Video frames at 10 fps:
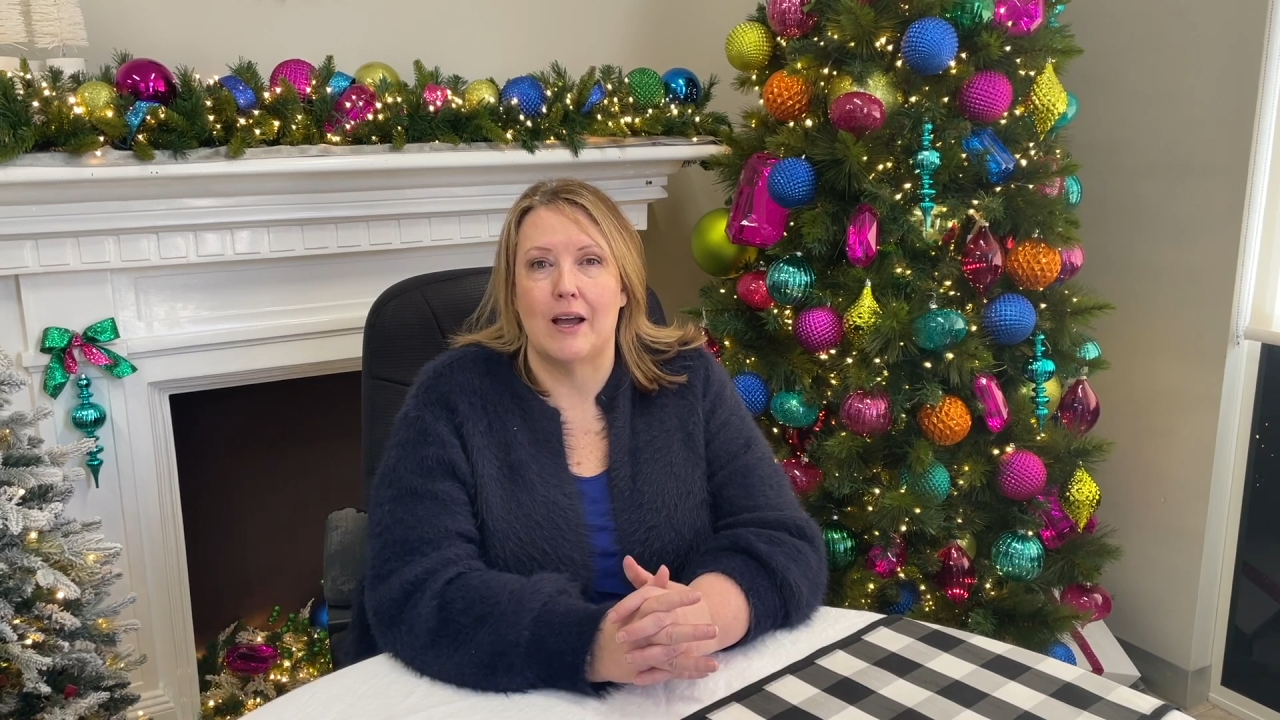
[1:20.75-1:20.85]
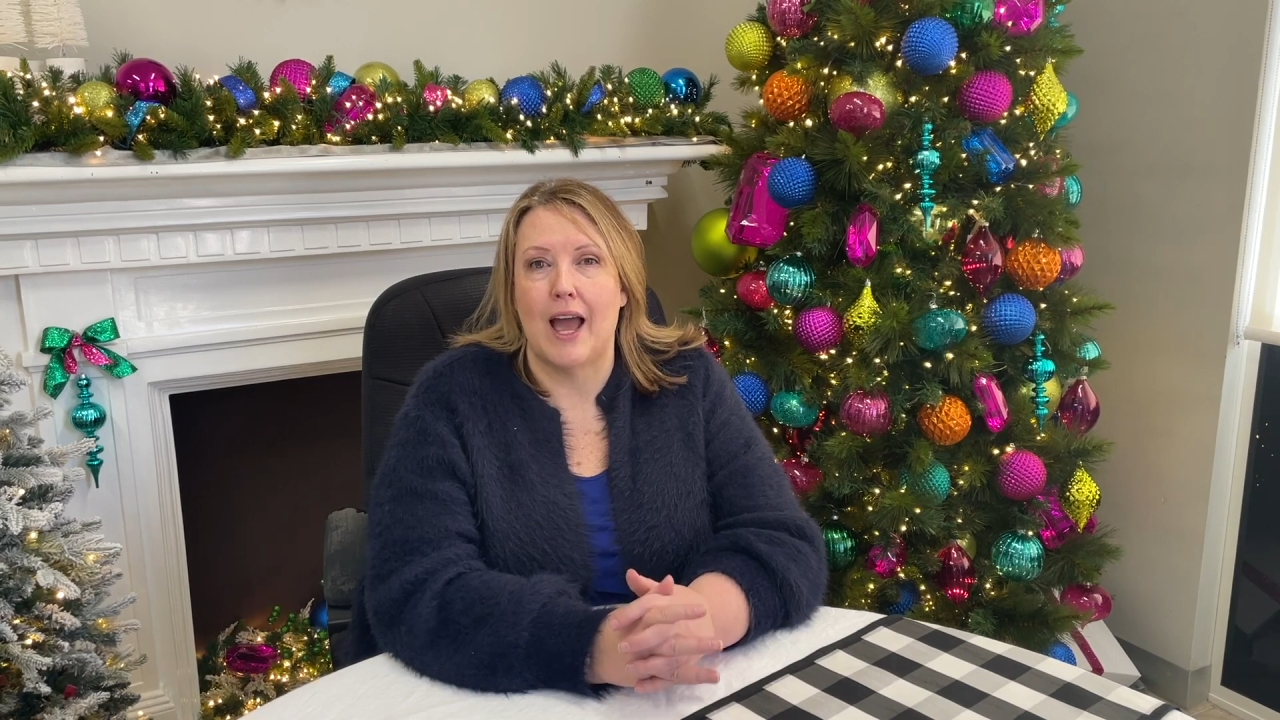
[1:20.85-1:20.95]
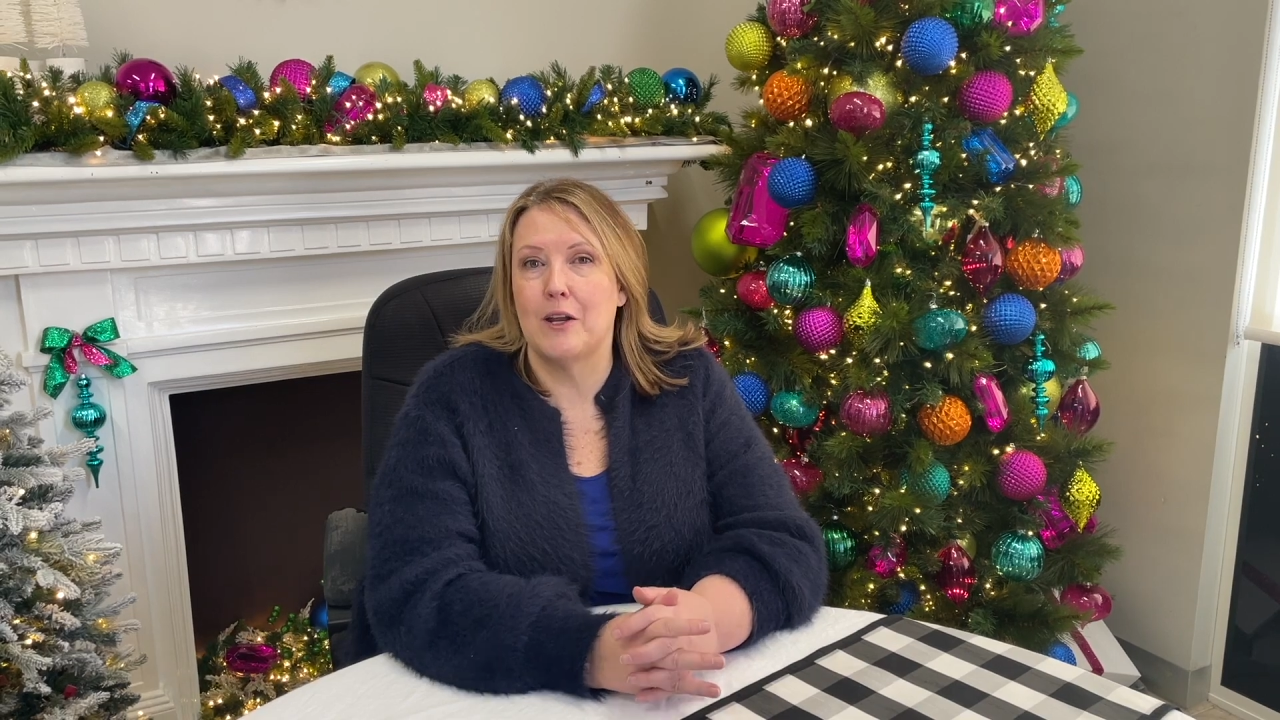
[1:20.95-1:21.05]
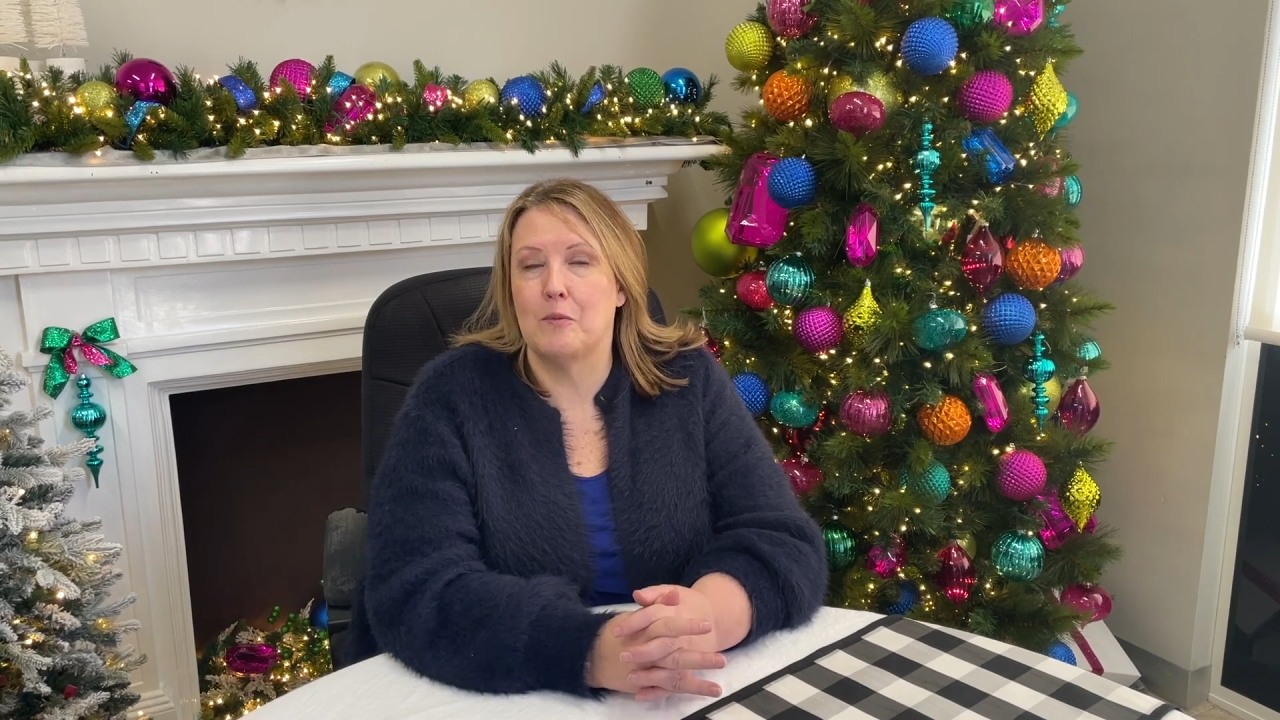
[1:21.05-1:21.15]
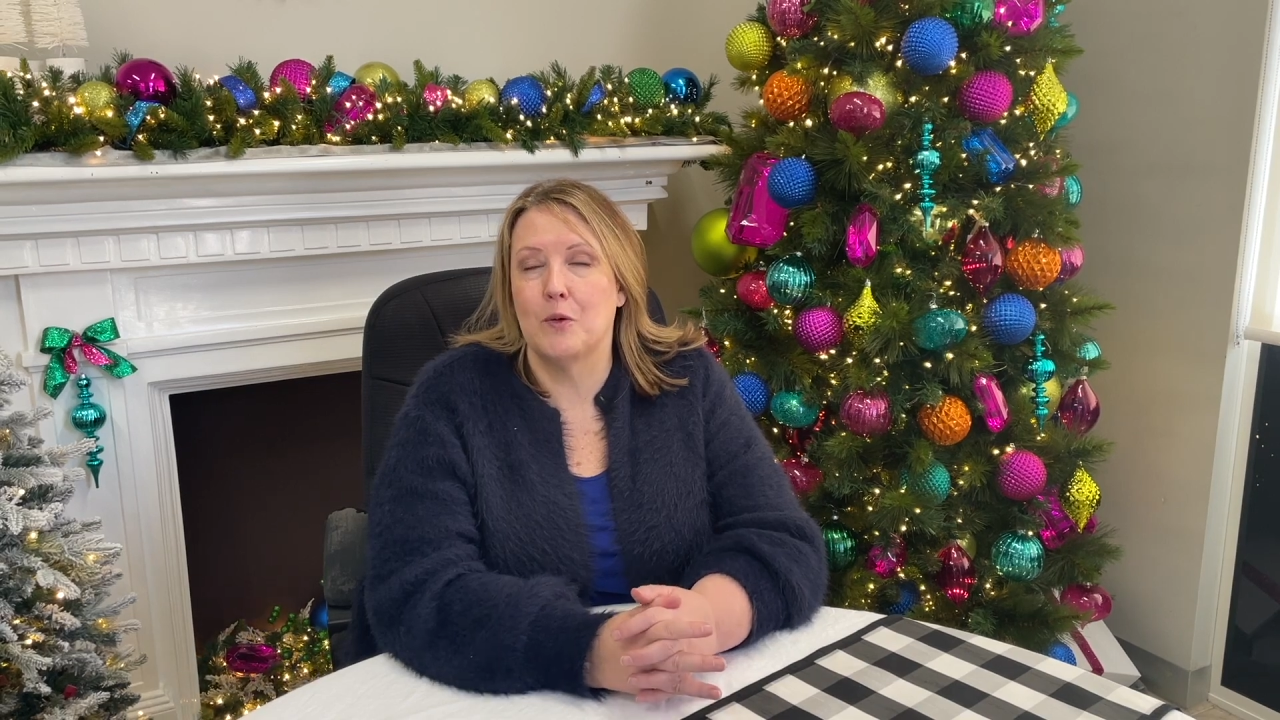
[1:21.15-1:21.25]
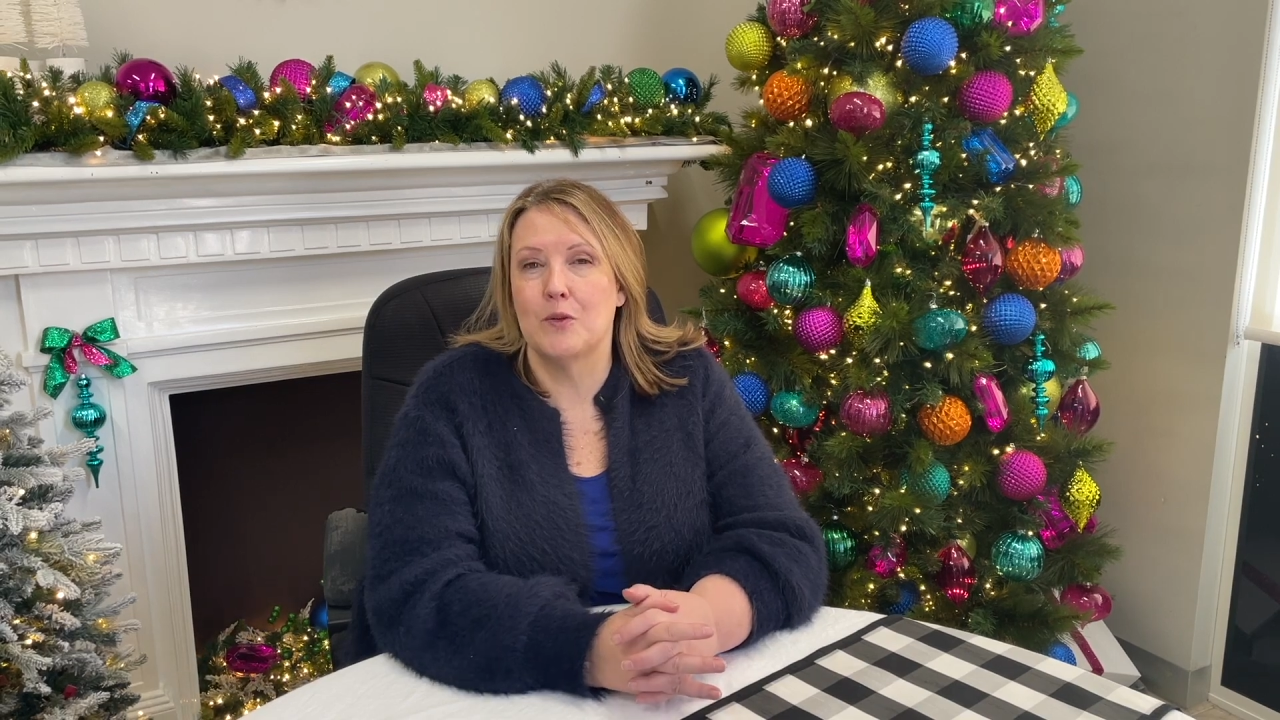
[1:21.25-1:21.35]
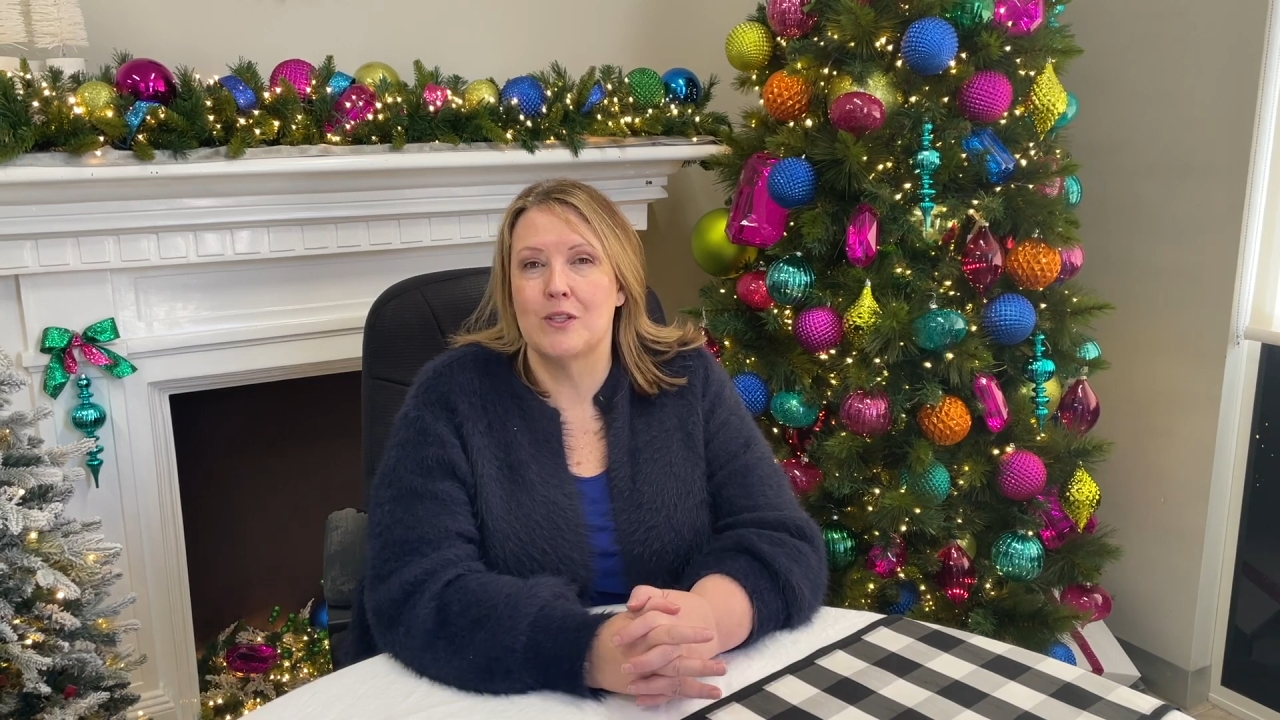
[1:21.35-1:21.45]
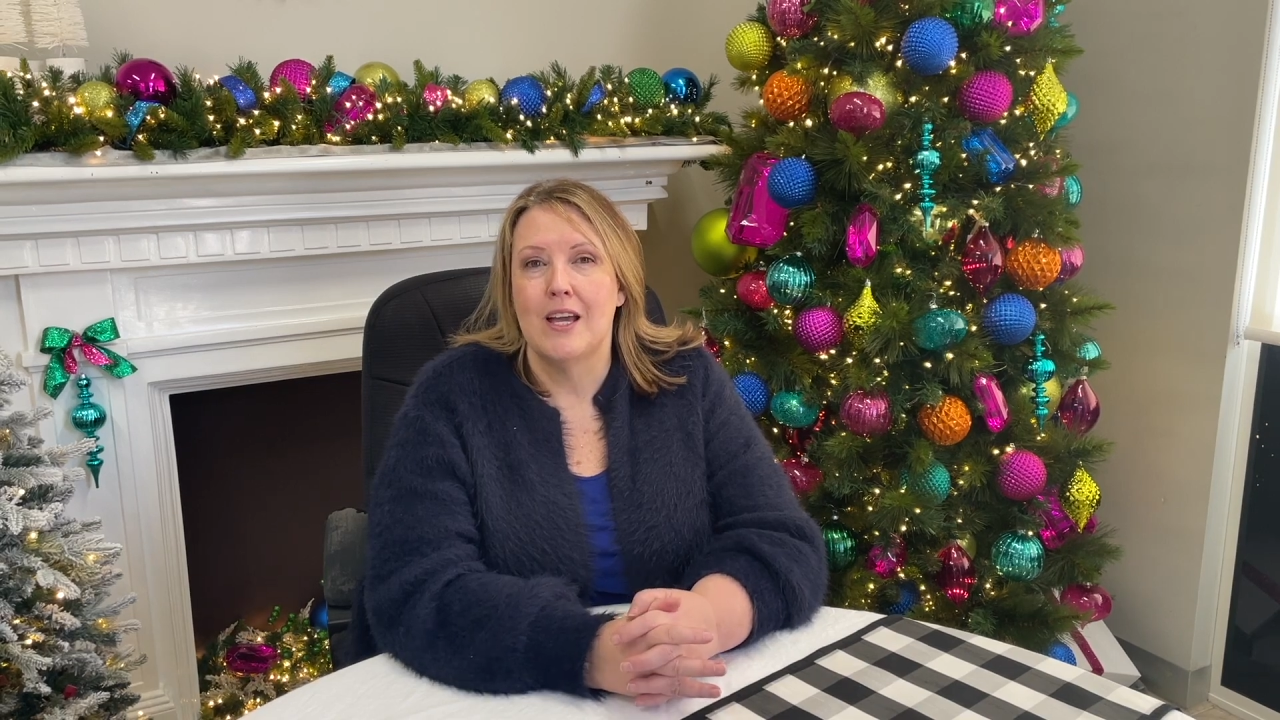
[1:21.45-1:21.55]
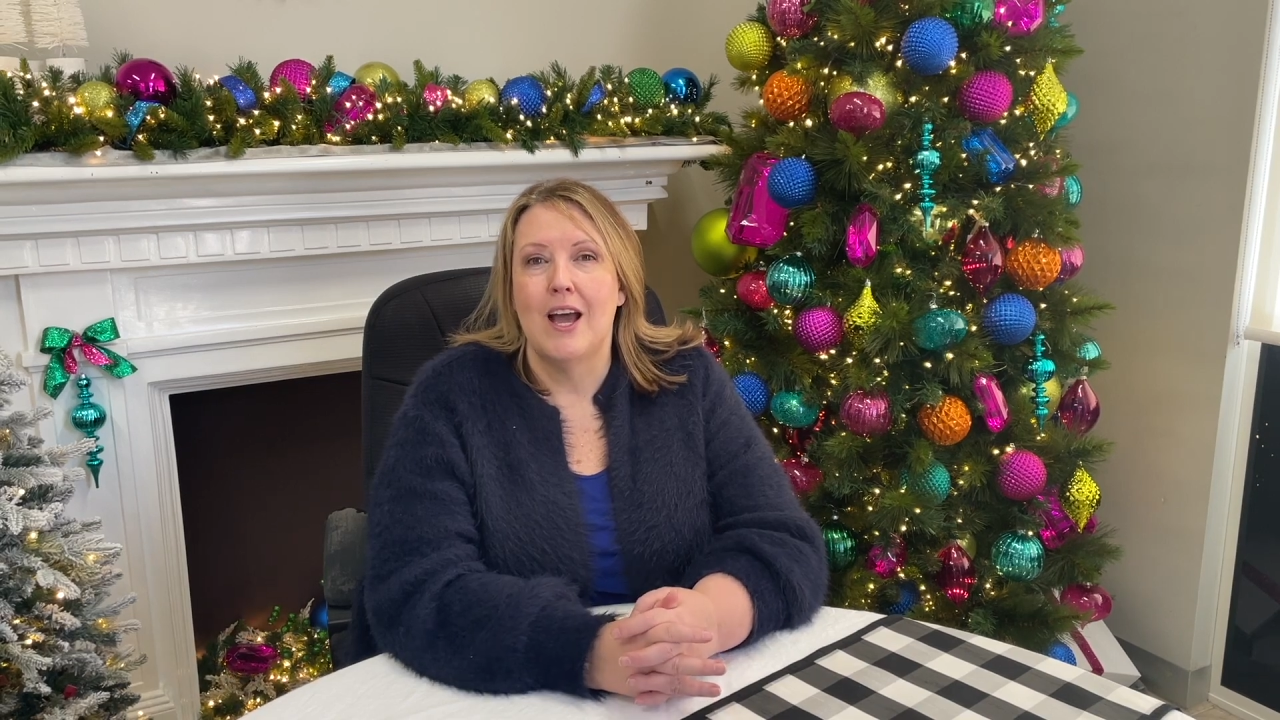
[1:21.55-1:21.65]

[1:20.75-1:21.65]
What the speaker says: animals,